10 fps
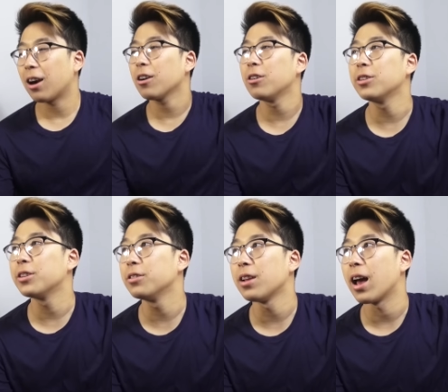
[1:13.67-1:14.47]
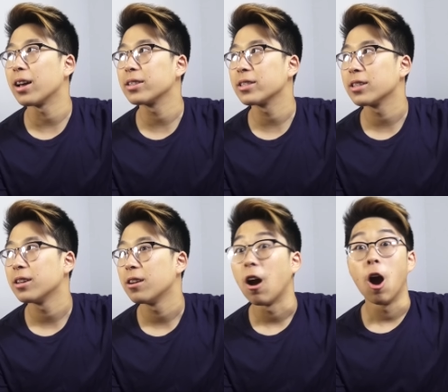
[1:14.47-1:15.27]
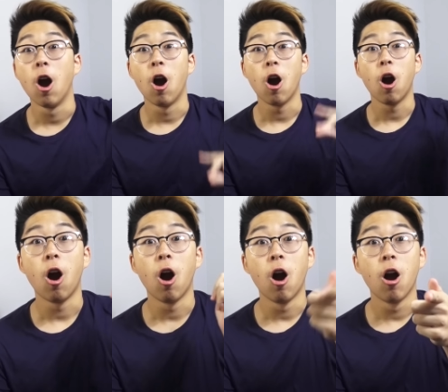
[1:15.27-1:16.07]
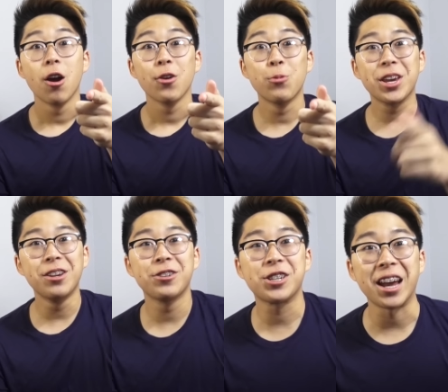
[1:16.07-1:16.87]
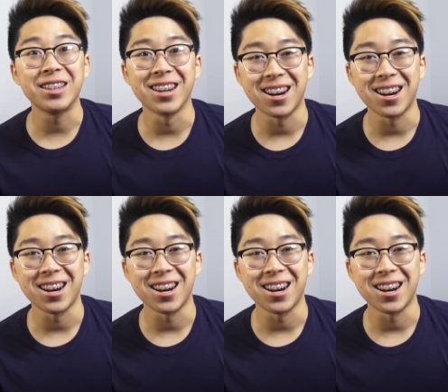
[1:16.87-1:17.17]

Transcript: I don't know who to do next. We could do Shane